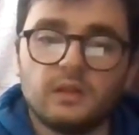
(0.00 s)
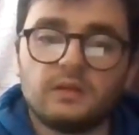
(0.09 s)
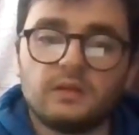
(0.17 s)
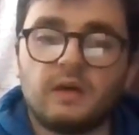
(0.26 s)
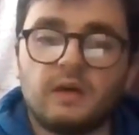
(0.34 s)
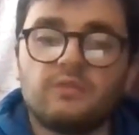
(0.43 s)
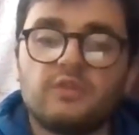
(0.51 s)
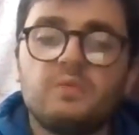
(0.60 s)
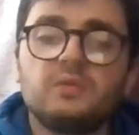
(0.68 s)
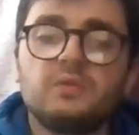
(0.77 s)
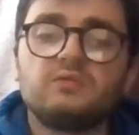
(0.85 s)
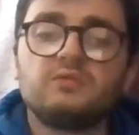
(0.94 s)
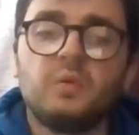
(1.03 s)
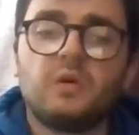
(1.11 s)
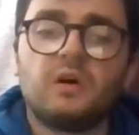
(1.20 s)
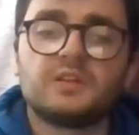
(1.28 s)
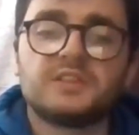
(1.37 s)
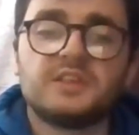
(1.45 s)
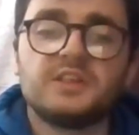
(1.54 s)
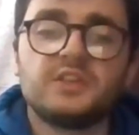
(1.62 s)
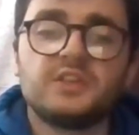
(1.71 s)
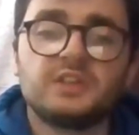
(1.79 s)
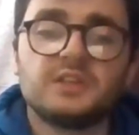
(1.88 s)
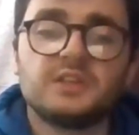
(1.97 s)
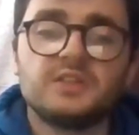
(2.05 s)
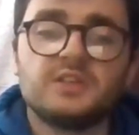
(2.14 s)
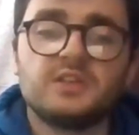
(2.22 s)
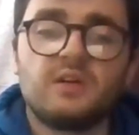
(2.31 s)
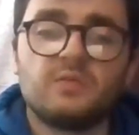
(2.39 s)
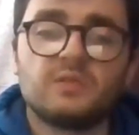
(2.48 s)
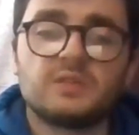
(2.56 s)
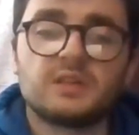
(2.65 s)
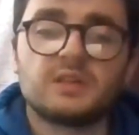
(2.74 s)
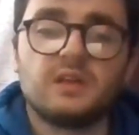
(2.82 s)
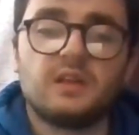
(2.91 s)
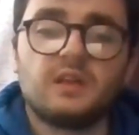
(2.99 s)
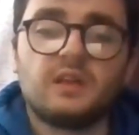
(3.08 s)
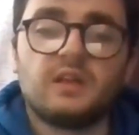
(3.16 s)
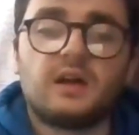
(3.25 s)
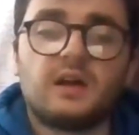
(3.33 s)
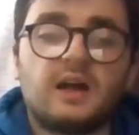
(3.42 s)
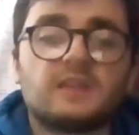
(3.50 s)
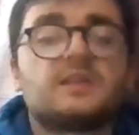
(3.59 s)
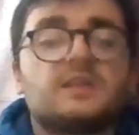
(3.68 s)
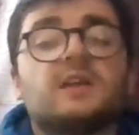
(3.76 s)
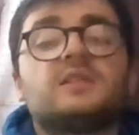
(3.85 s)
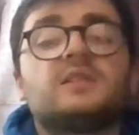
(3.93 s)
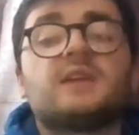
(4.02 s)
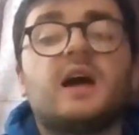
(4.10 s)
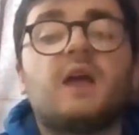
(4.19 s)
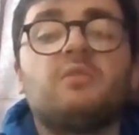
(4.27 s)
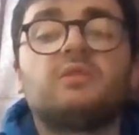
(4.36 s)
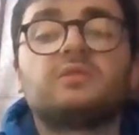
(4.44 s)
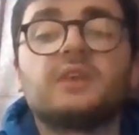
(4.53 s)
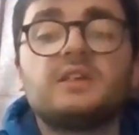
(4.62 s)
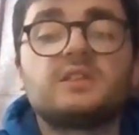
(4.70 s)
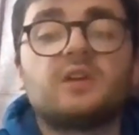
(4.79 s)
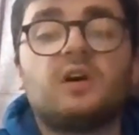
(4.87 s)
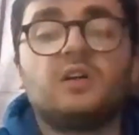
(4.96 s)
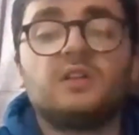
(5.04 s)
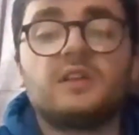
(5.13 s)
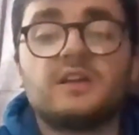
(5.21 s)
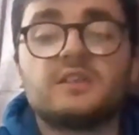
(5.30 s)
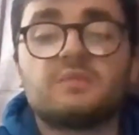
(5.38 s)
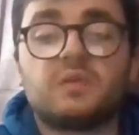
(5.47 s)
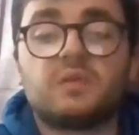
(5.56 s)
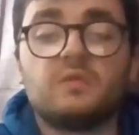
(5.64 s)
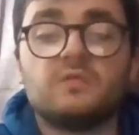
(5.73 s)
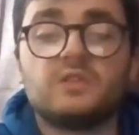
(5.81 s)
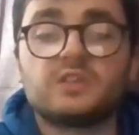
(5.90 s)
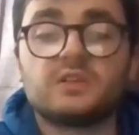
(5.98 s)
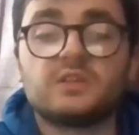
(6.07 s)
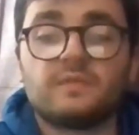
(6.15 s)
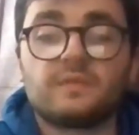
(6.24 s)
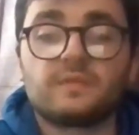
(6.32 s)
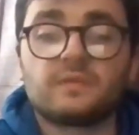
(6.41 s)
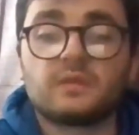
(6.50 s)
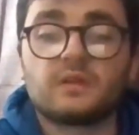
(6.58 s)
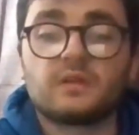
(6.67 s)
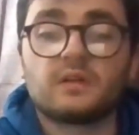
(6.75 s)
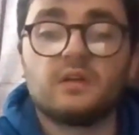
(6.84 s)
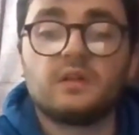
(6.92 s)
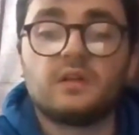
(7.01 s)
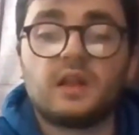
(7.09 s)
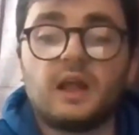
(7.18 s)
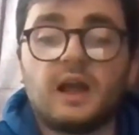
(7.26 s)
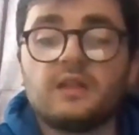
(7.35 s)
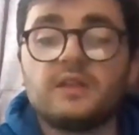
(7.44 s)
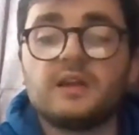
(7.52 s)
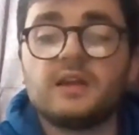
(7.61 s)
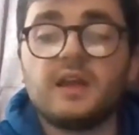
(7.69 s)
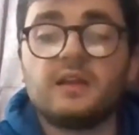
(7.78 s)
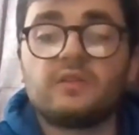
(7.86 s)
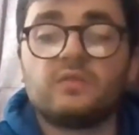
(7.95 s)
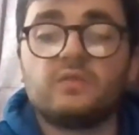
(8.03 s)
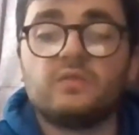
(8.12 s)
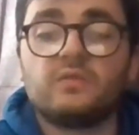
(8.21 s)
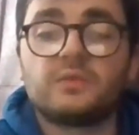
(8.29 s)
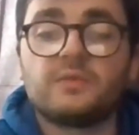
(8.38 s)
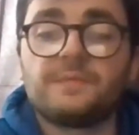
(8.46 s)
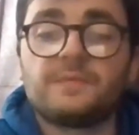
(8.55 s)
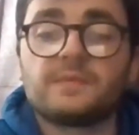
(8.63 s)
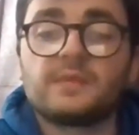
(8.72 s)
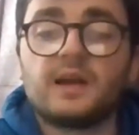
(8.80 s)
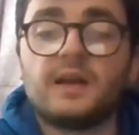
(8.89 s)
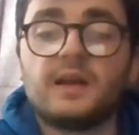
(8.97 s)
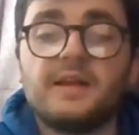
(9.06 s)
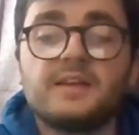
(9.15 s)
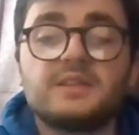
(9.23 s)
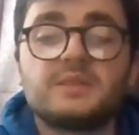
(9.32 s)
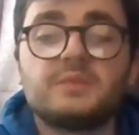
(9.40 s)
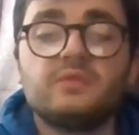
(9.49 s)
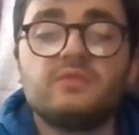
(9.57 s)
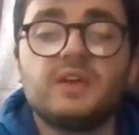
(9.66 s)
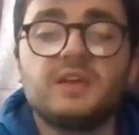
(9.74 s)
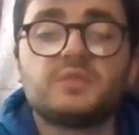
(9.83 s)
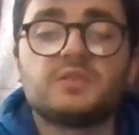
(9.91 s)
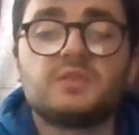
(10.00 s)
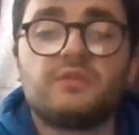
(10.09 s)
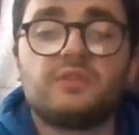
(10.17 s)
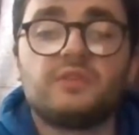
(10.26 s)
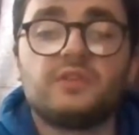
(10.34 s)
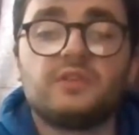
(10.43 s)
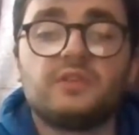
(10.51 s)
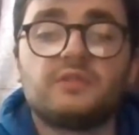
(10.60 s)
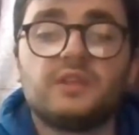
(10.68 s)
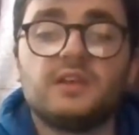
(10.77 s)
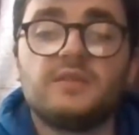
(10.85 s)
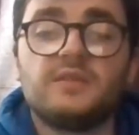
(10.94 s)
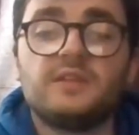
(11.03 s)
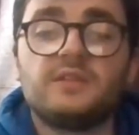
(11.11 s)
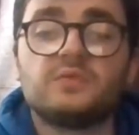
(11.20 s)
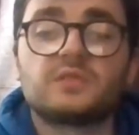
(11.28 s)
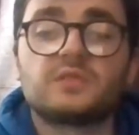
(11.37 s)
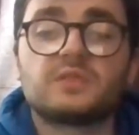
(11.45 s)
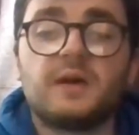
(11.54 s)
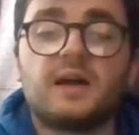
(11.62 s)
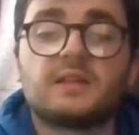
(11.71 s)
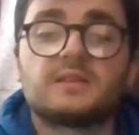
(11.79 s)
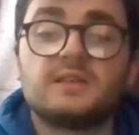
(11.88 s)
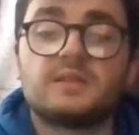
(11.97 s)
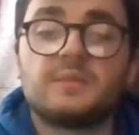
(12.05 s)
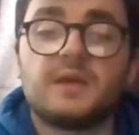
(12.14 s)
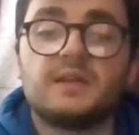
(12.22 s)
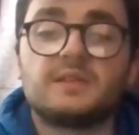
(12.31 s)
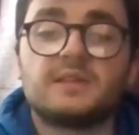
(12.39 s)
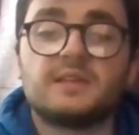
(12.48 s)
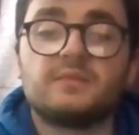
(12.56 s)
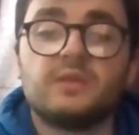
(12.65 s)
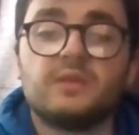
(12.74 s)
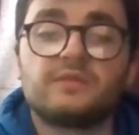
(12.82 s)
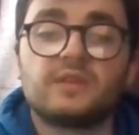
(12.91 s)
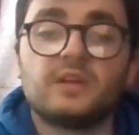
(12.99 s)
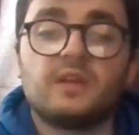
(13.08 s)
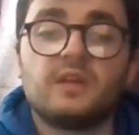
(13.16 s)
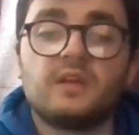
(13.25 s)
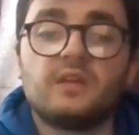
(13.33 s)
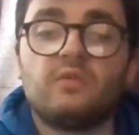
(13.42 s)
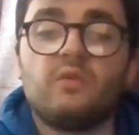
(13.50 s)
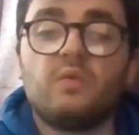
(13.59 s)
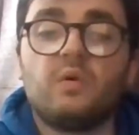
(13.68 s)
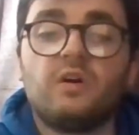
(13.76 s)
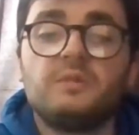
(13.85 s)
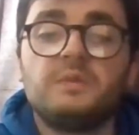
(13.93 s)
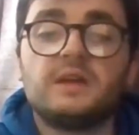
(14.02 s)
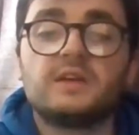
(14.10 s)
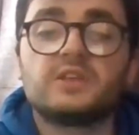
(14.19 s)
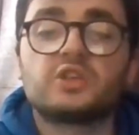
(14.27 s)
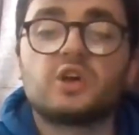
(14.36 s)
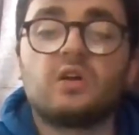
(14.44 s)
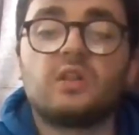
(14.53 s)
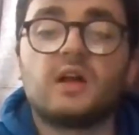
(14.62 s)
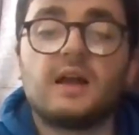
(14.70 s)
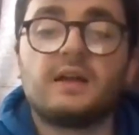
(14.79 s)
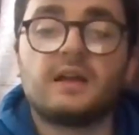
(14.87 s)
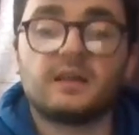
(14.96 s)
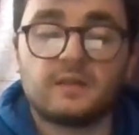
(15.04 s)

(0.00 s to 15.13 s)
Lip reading: Now, verbal rewards is interesting to note as the time of Easter holidays approached. At the Connect group, an egg and spoon race was offered for the individuals to participate in, with the reward being a chocolate egg.